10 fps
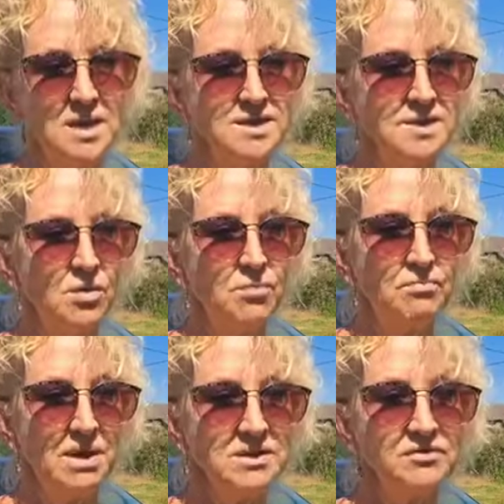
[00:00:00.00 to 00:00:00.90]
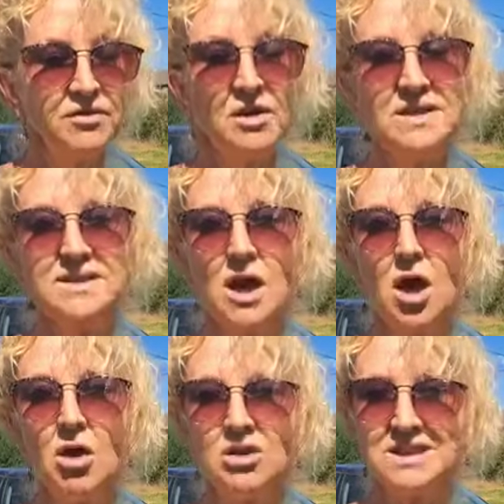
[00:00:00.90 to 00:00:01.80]
So butterflies
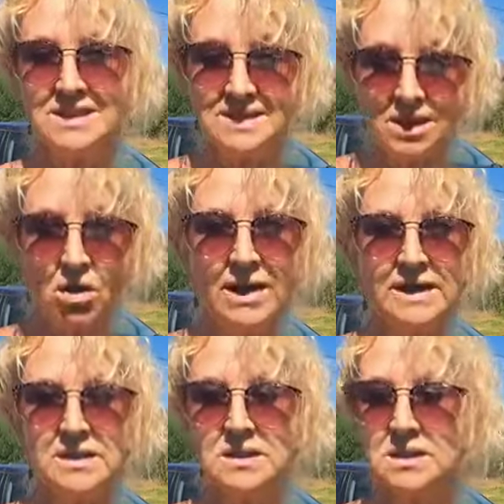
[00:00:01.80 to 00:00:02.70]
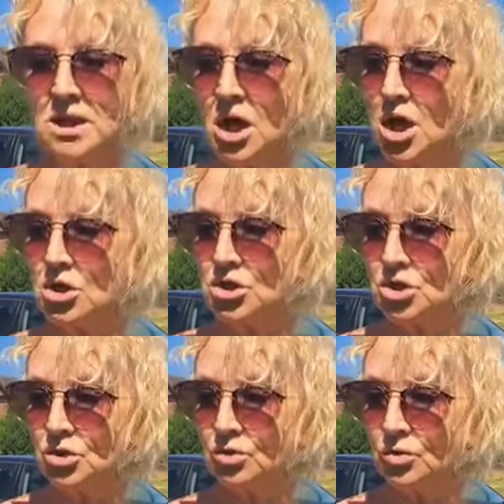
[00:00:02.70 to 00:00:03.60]
are designed
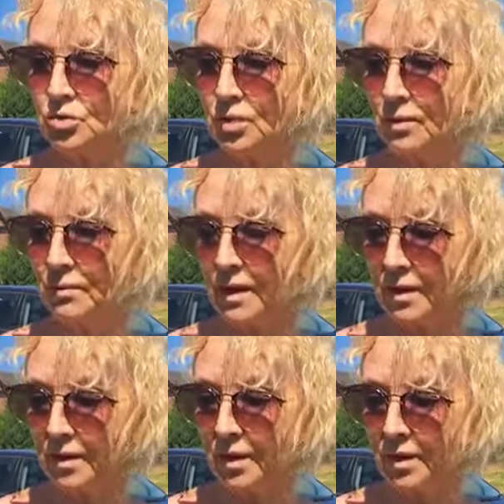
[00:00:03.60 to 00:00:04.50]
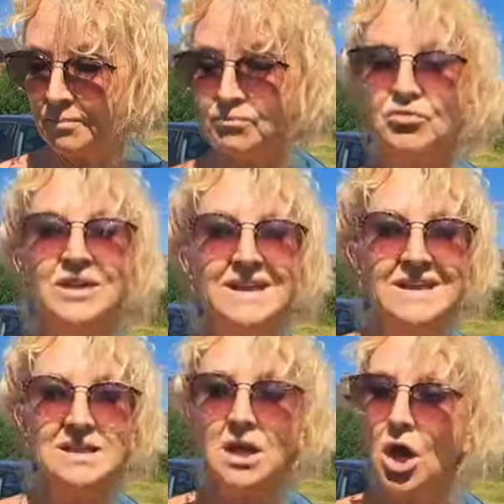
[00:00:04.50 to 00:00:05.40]
to
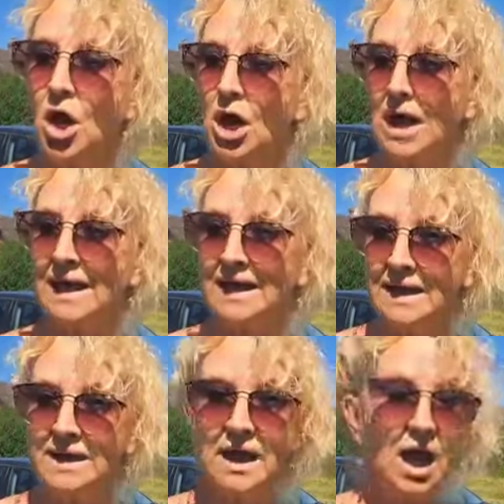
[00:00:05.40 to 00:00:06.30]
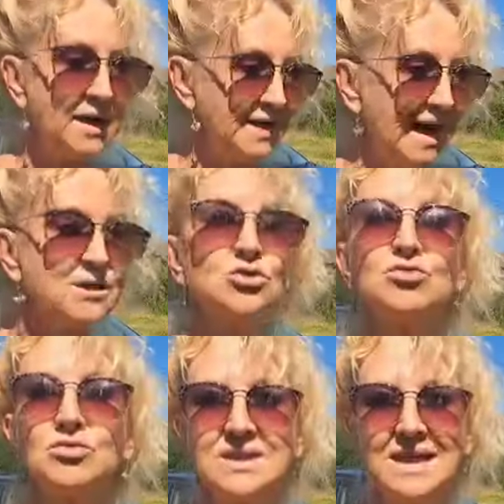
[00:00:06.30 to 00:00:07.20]
breed in a
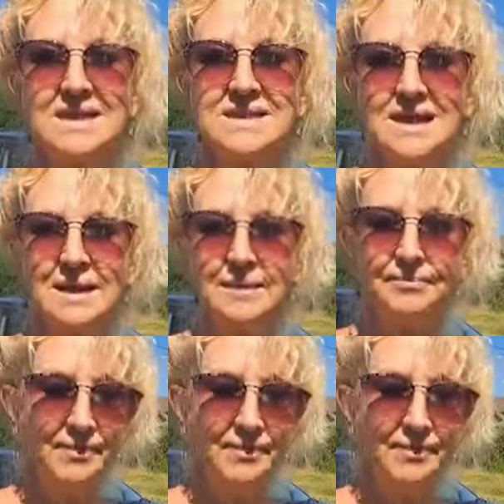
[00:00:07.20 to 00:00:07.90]
natural setting.